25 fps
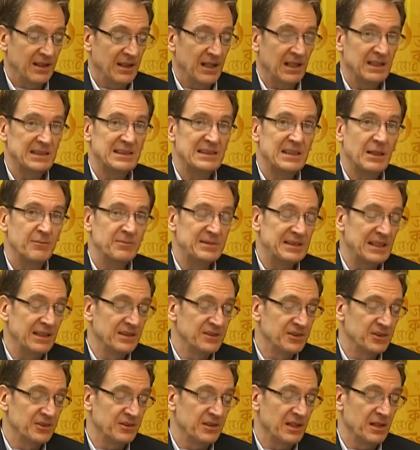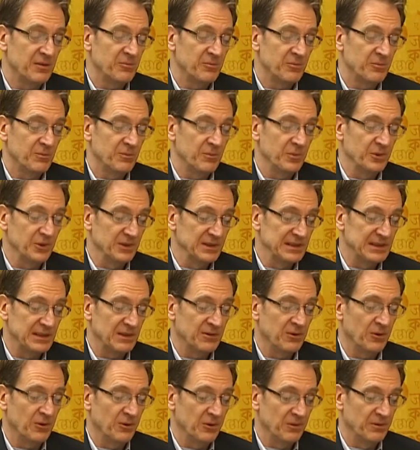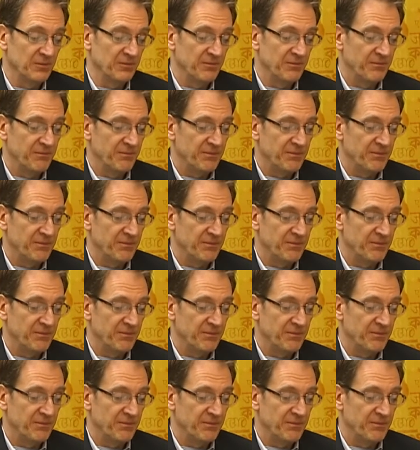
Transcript: and steps into them, boots and all.